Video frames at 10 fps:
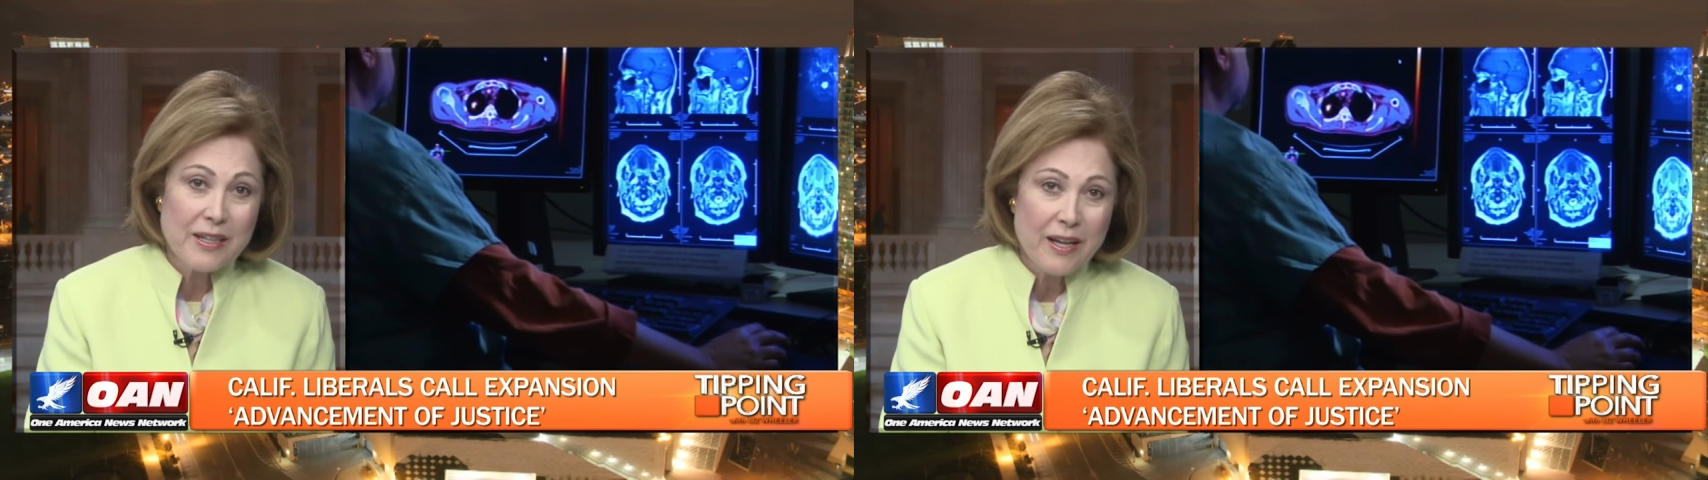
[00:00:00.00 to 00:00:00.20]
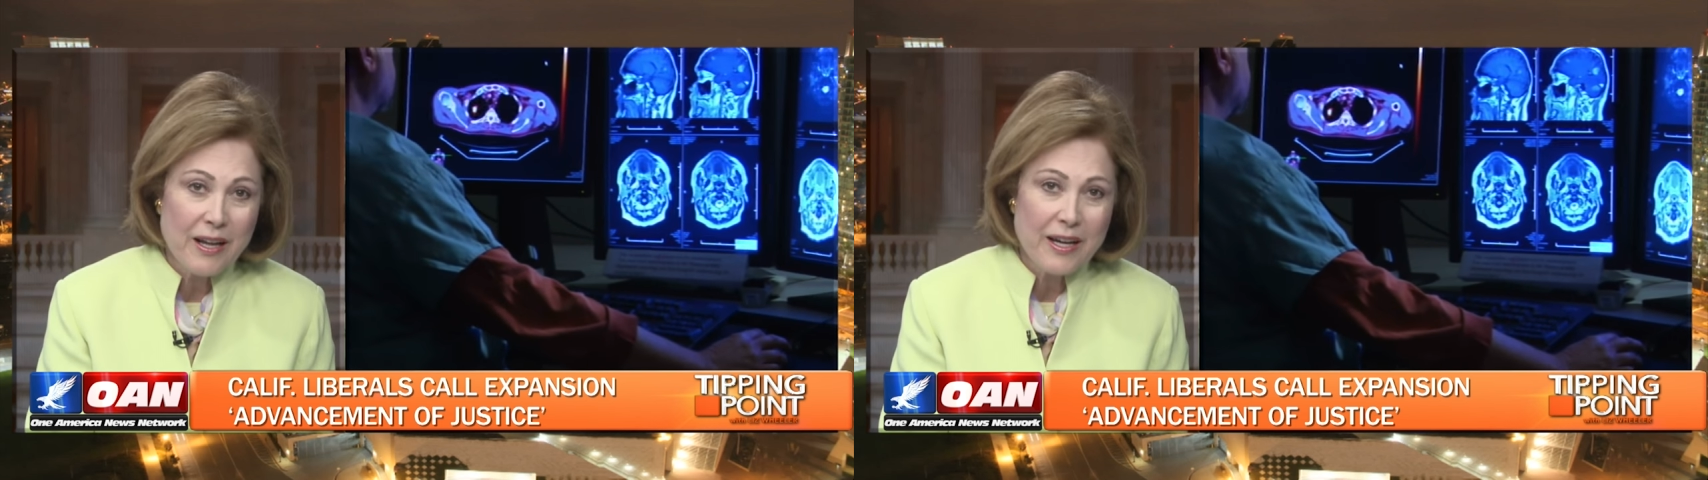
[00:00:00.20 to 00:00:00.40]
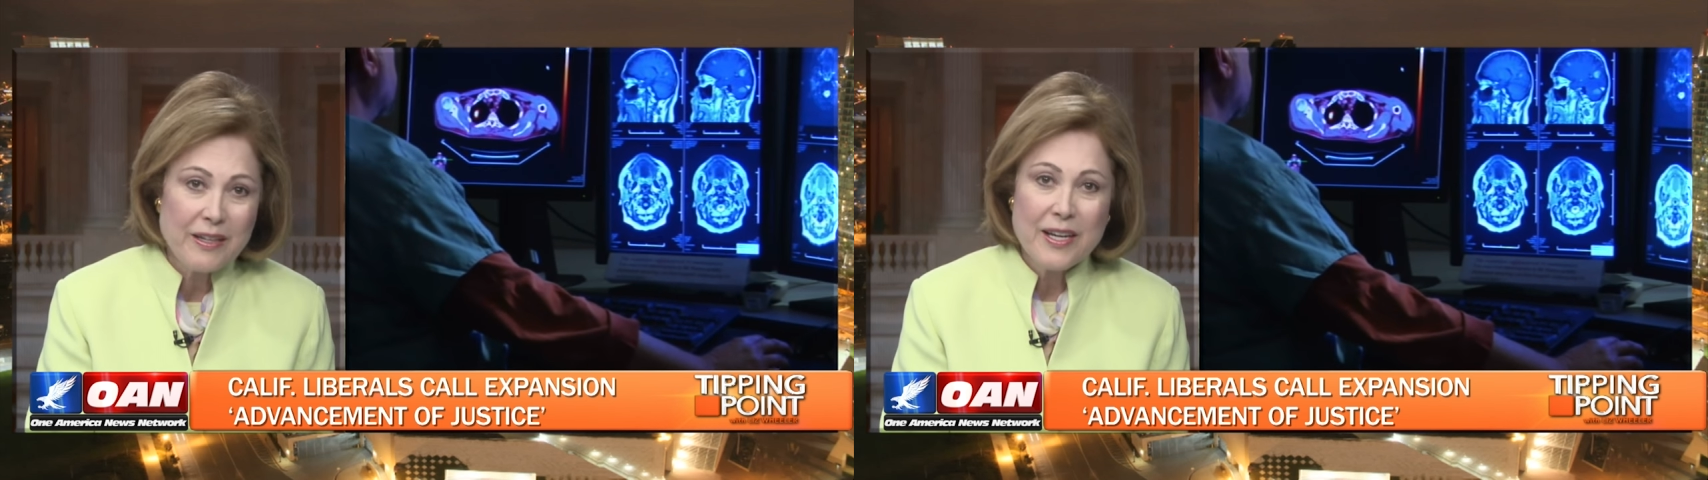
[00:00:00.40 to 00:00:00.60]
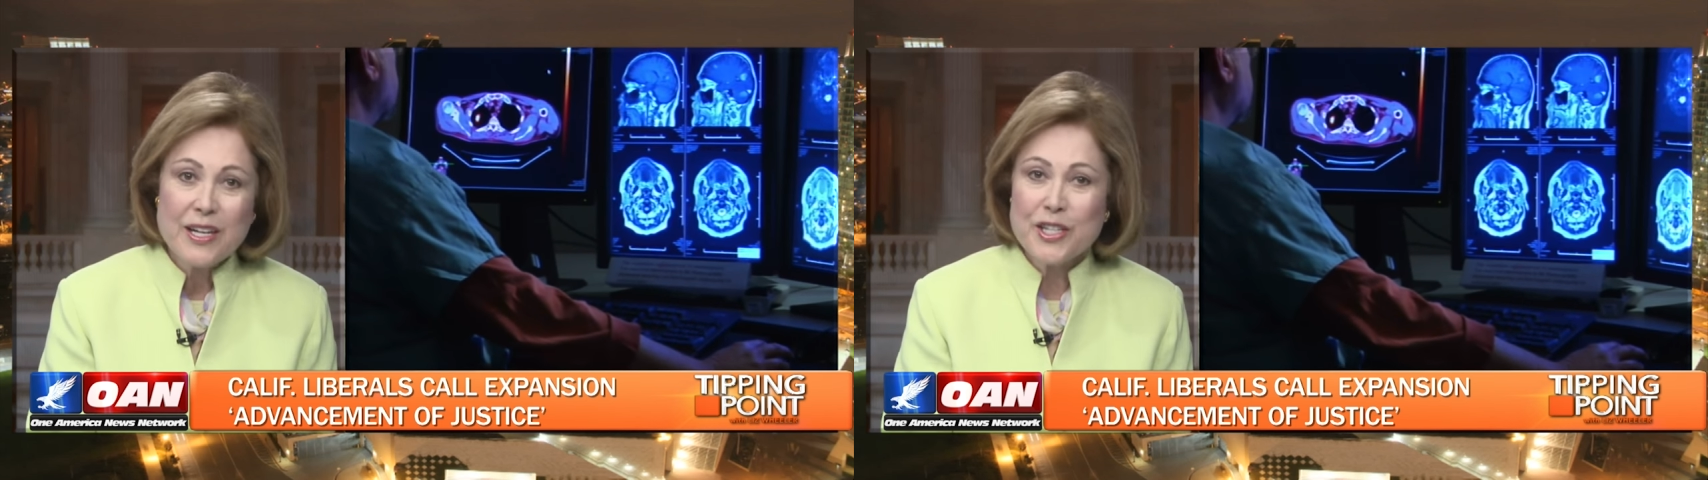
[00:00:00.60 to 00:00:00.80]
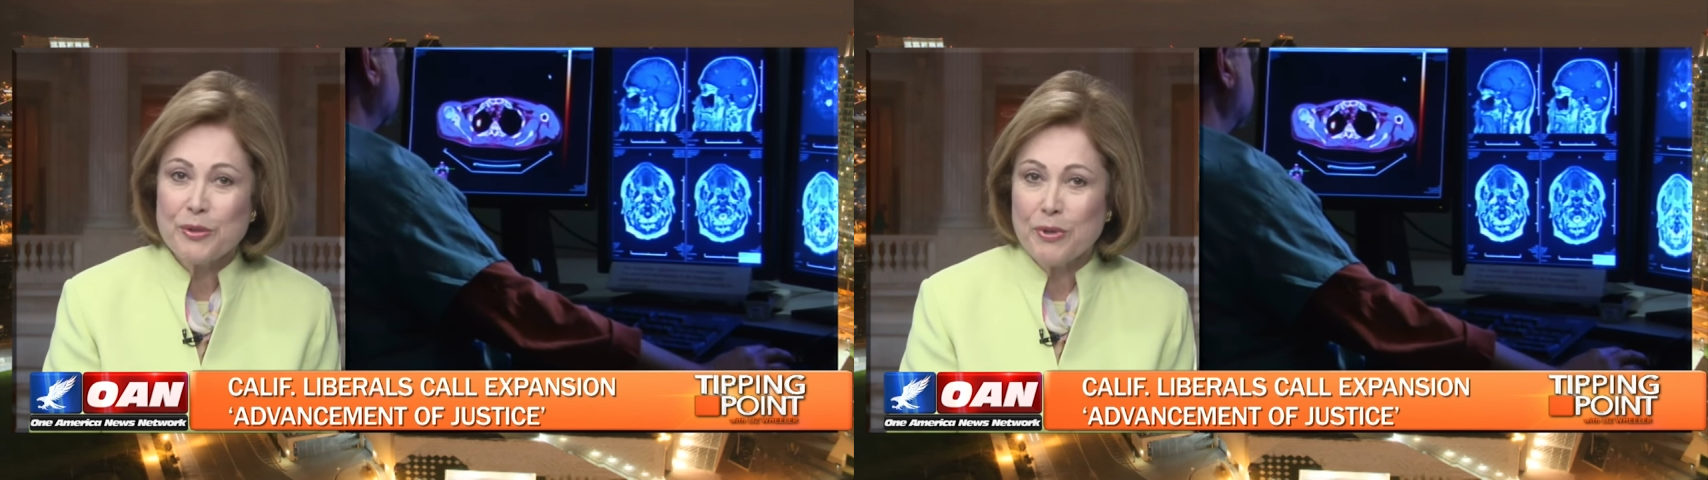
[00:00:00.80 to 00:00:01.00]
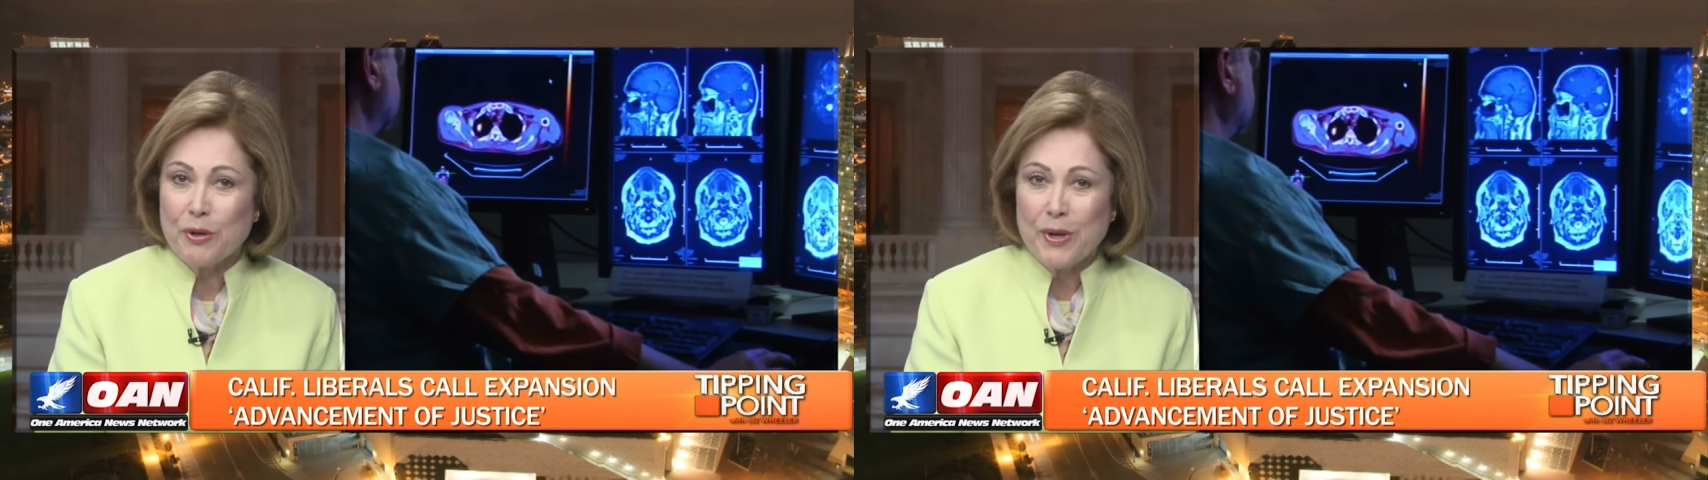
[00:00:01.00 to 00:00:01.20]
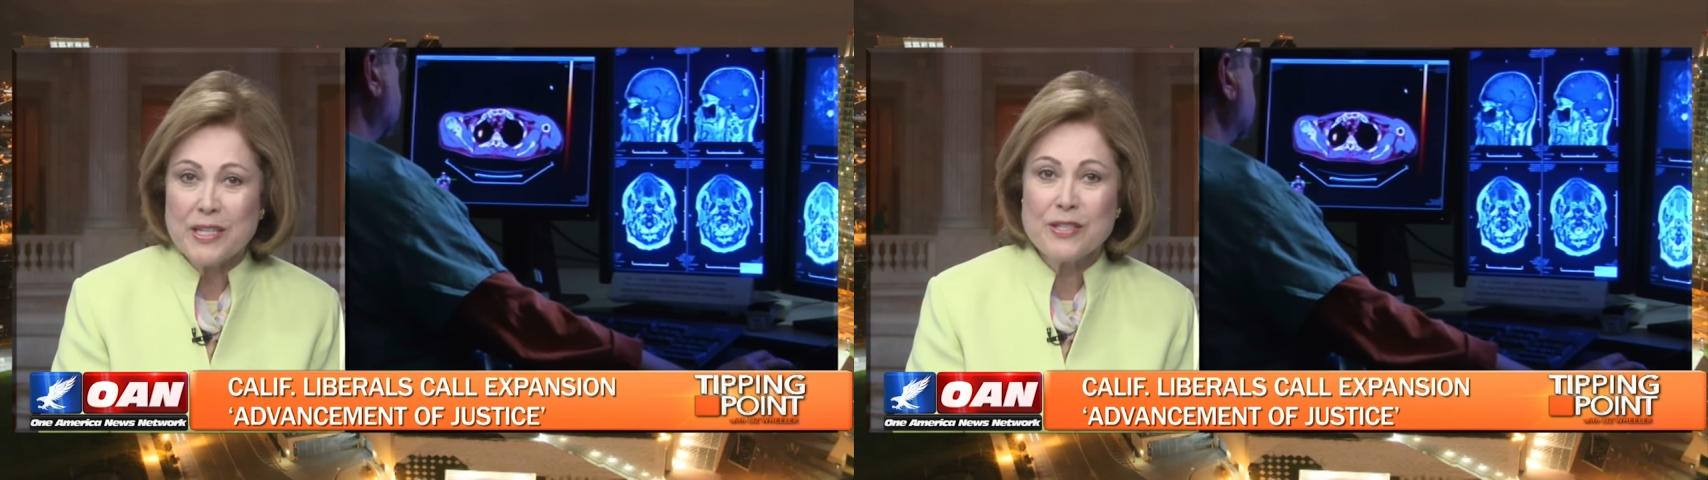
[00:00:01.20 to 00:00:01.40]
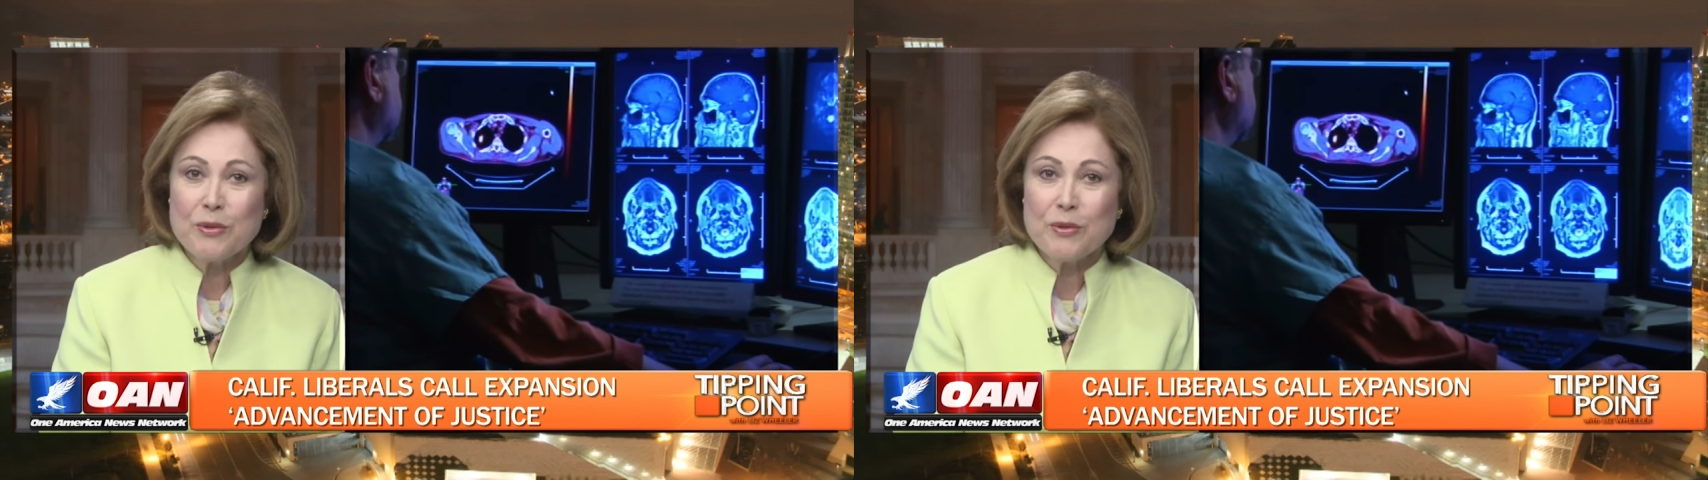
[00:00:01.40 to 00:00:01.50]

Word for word: in line to request a